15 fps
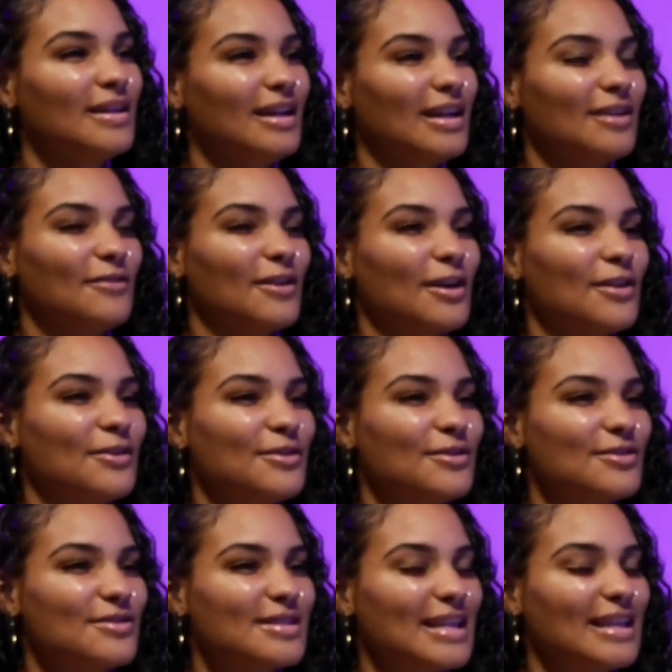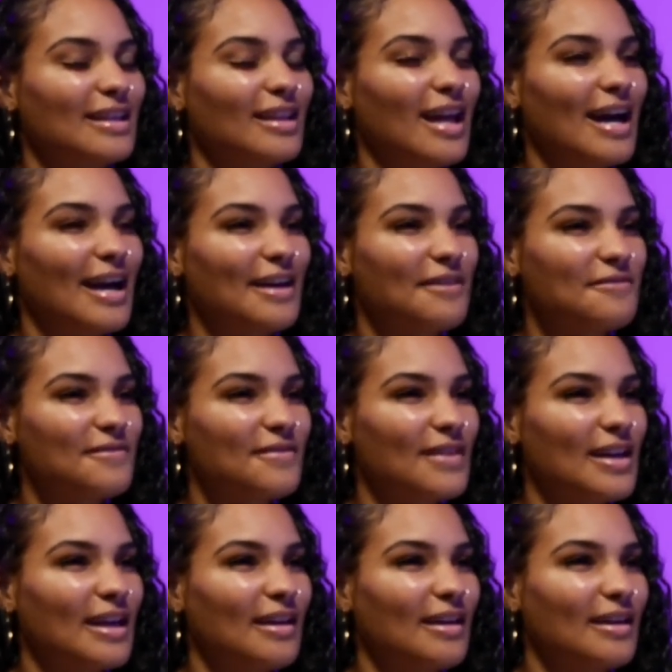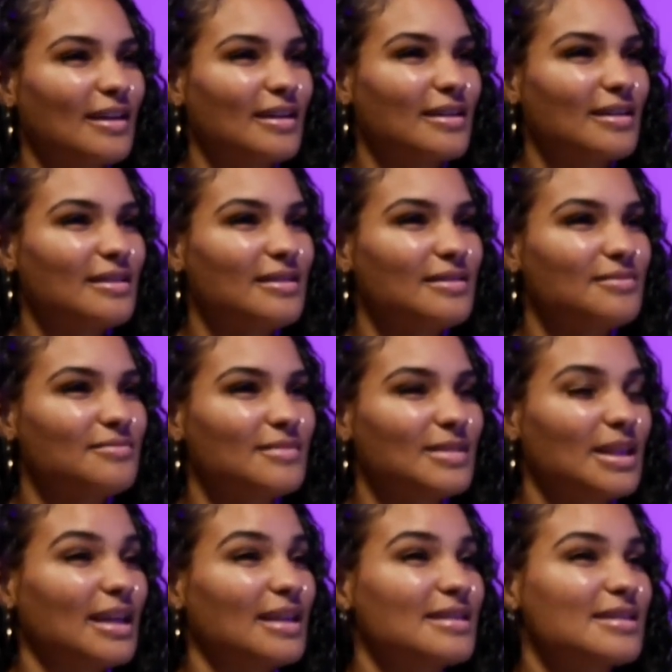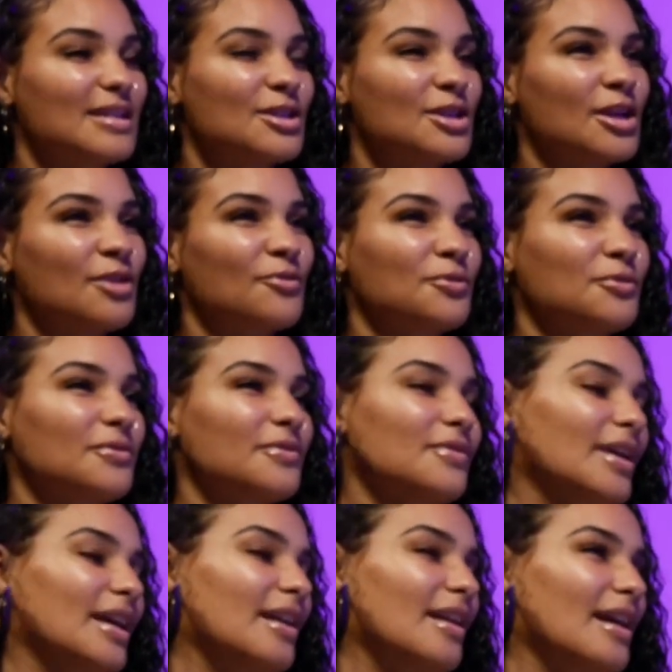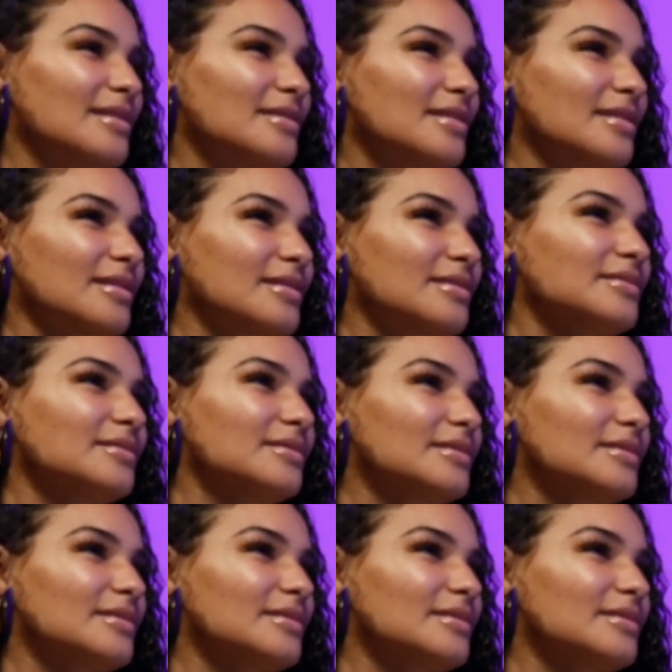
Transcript: of others in life and things in general, and not to